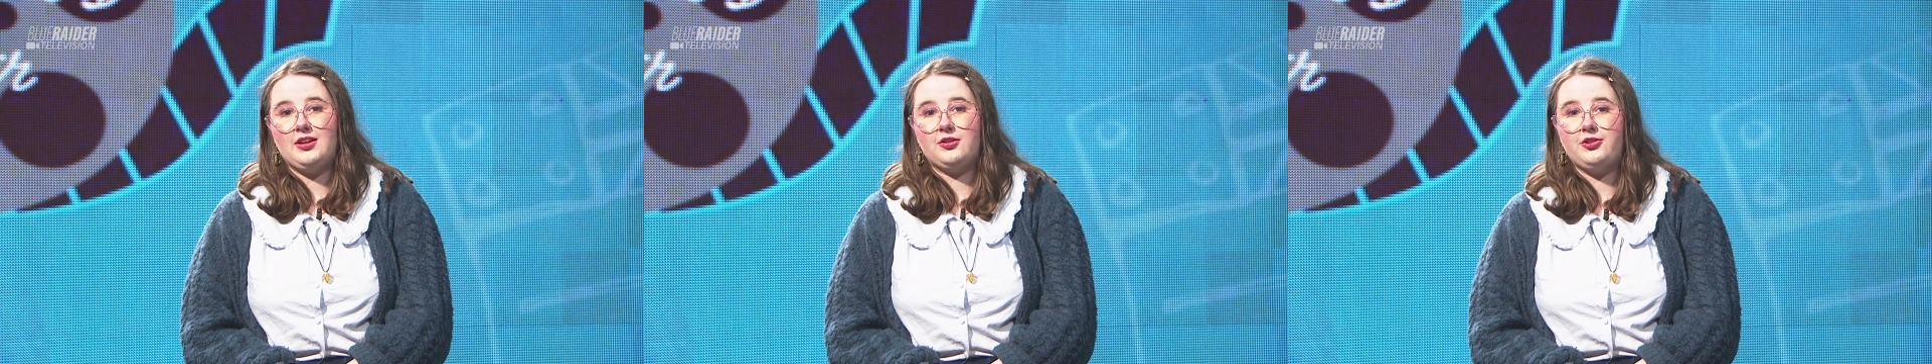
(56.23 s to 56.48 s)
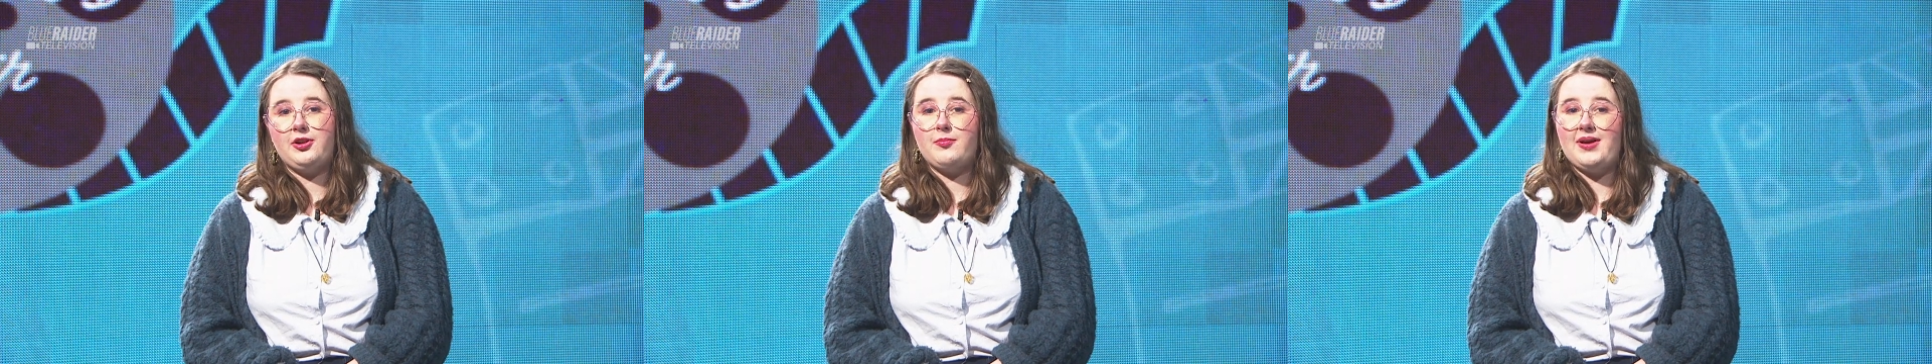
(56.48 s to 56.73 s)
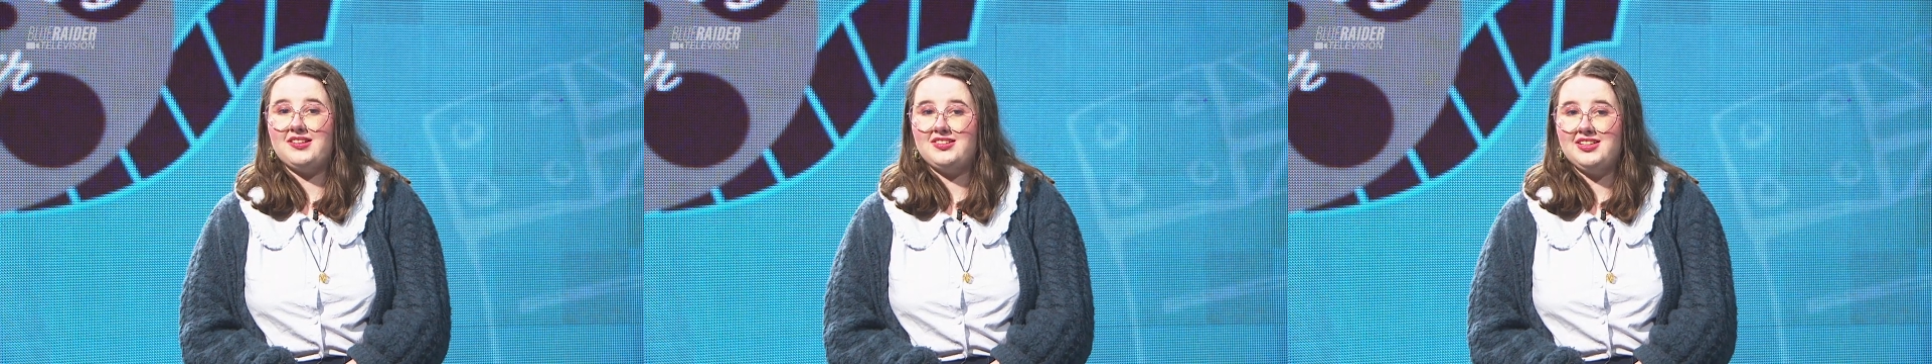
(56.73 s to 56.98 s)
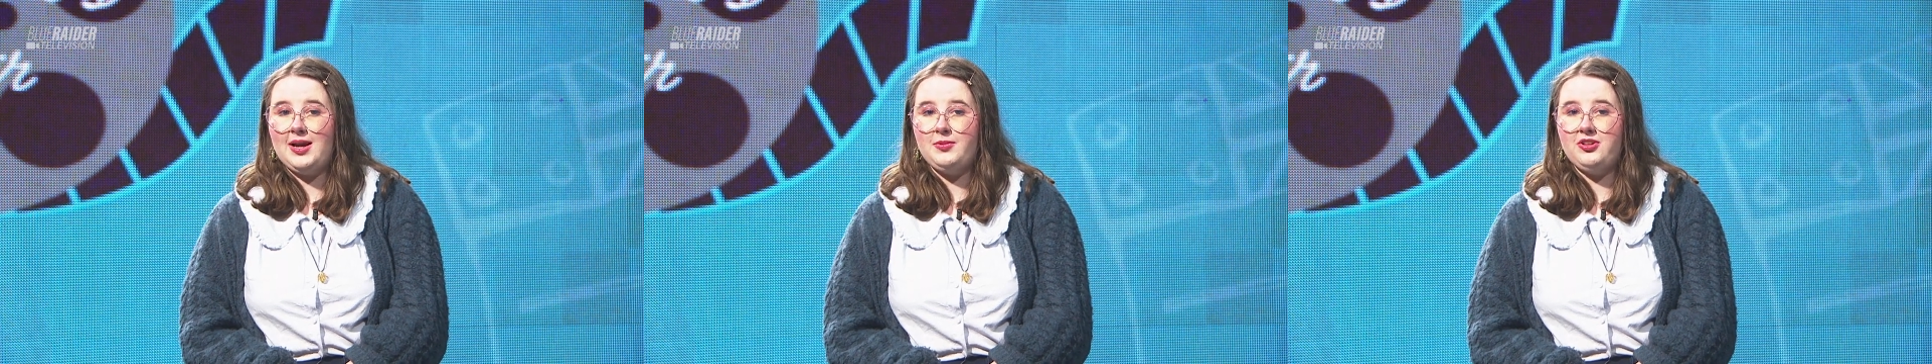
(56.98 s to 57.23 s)
including Best
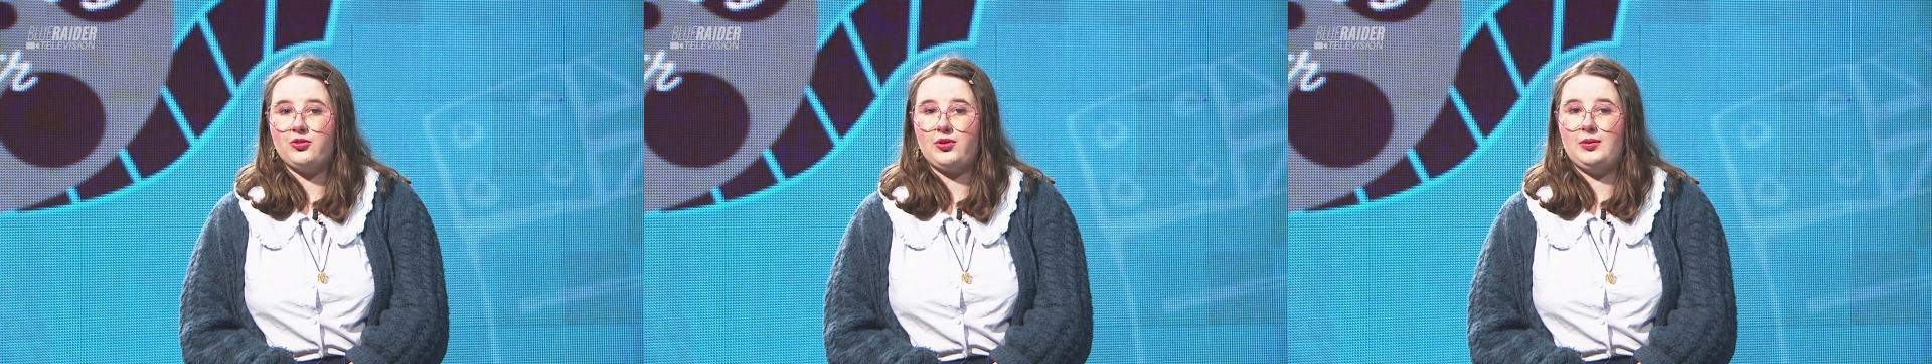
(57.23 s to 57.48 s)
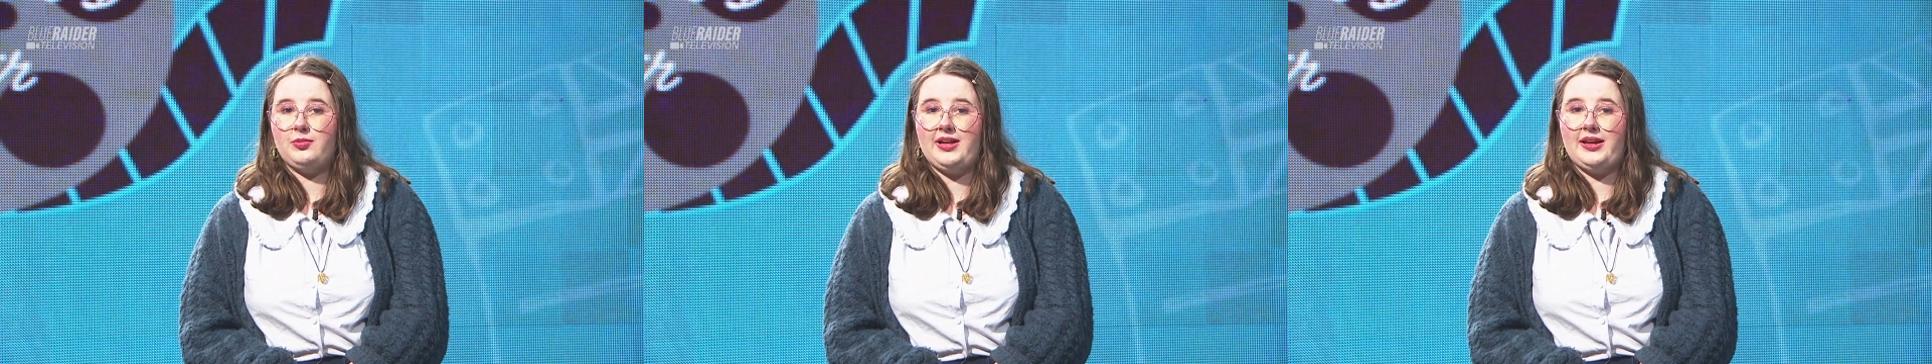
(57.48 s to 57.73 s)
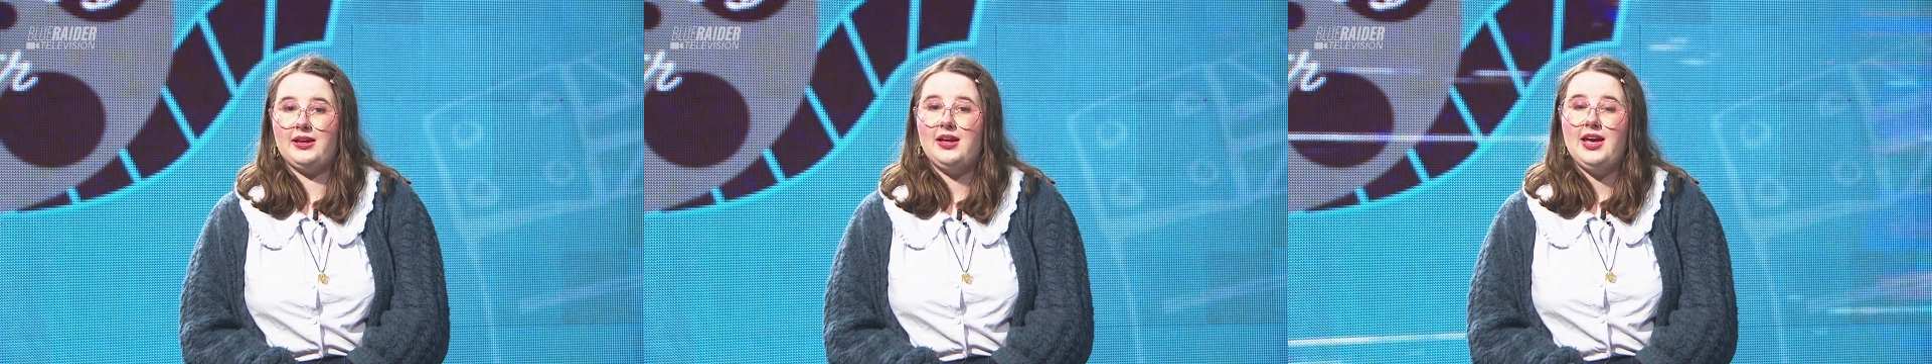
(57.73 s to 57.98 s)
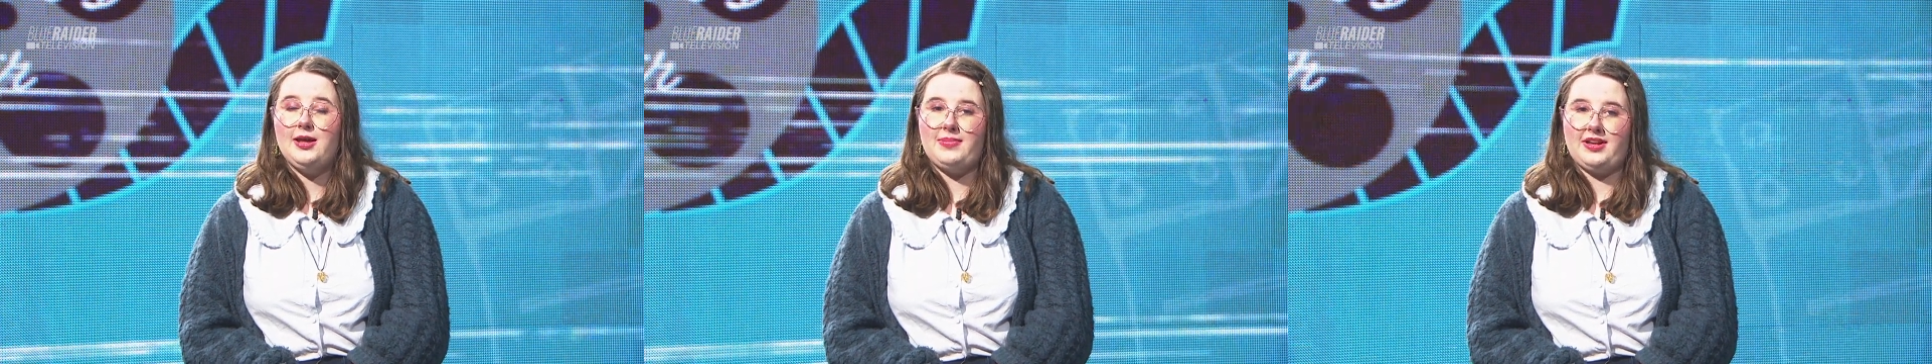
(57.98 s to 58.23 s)
Adapted Screenplay
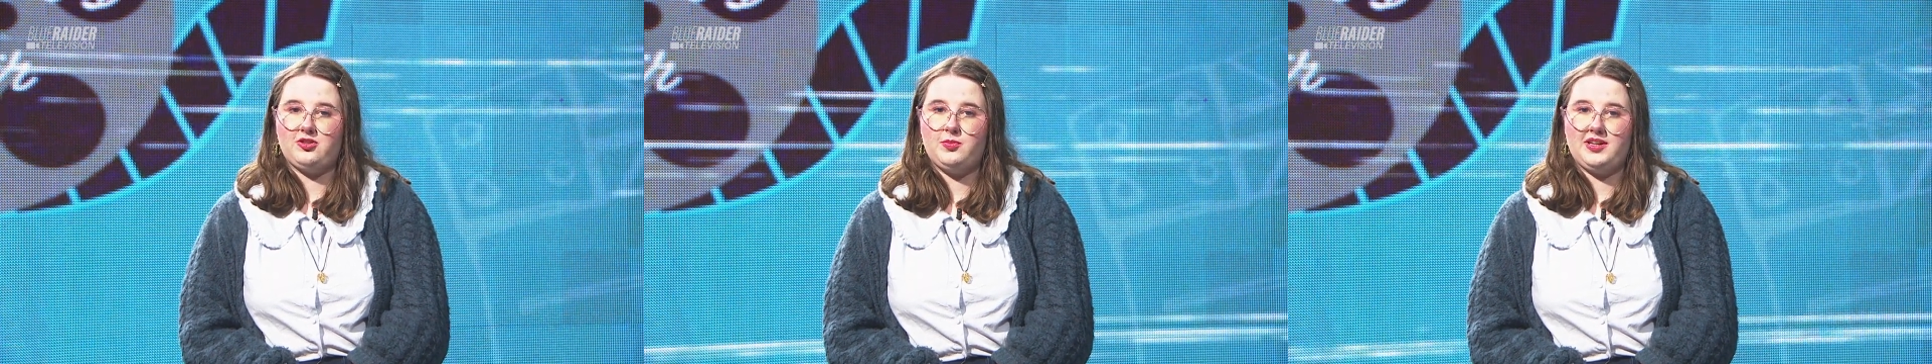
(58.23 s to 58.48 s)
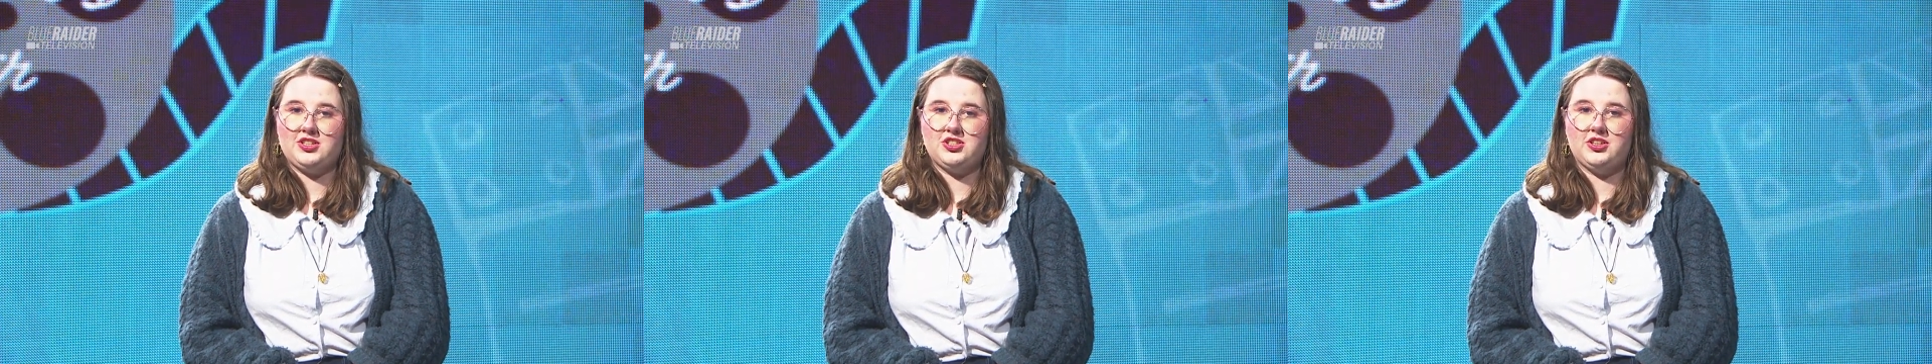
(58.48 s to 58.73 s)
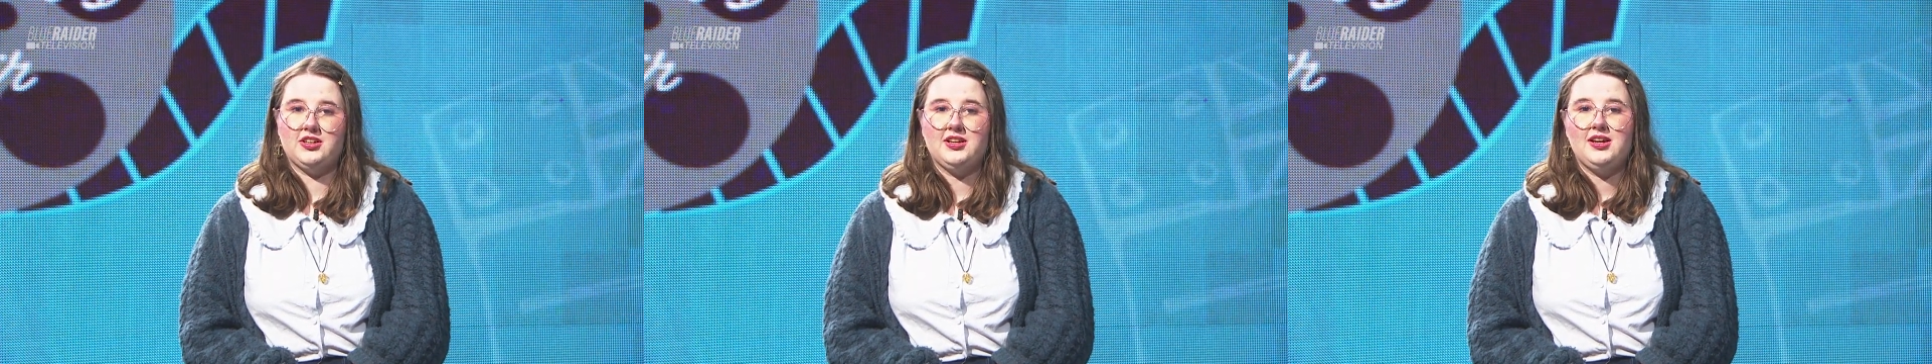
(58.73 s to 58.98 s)
and Best Picture.